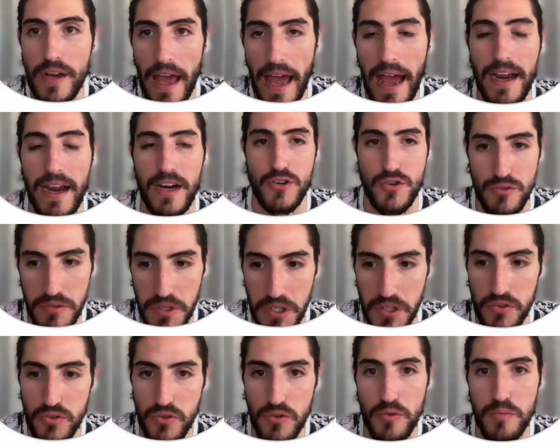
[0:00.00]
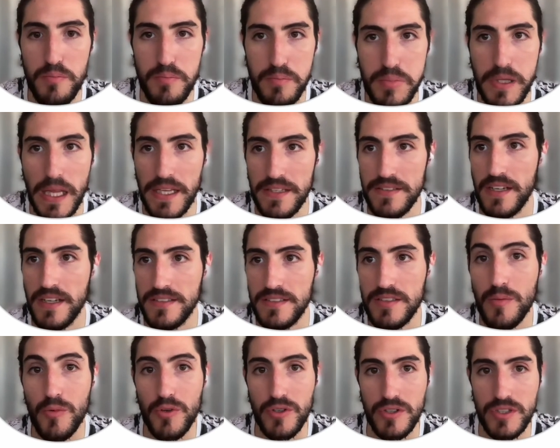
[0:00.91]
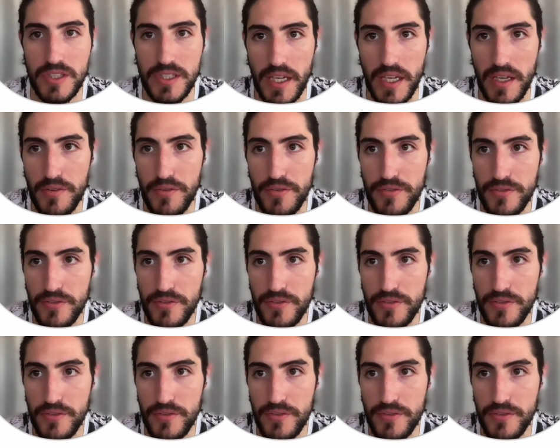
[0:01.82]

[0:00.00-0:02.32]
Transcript: Actually, do place that somewhere safe